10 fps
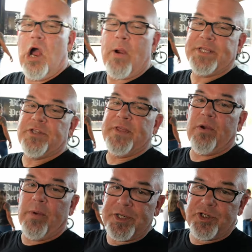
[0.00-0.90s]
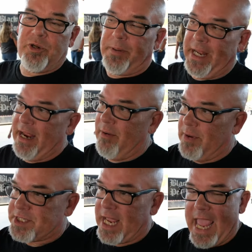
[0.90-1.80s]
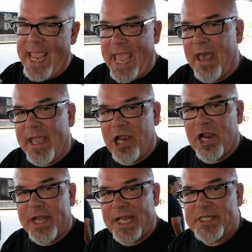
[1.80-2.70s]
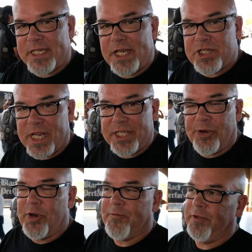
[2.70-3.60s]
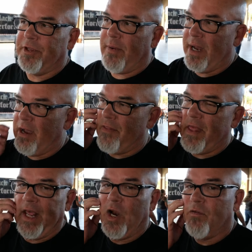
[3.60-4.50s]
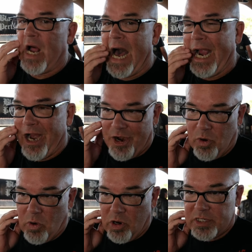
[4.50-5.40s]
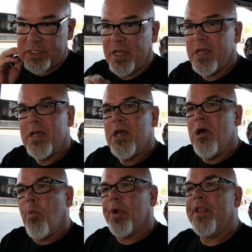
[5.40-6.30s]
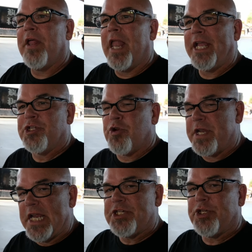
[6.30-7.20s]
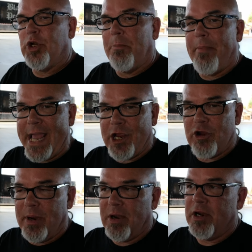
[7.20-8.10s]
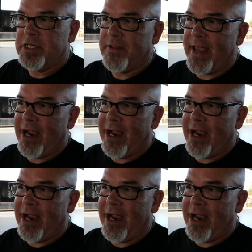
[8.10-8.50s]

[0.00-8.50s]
All right, so the original plan was to hang out here at Destination Daytona for a little while and then head over to Iron Horse, one of the like traditional biker bars in the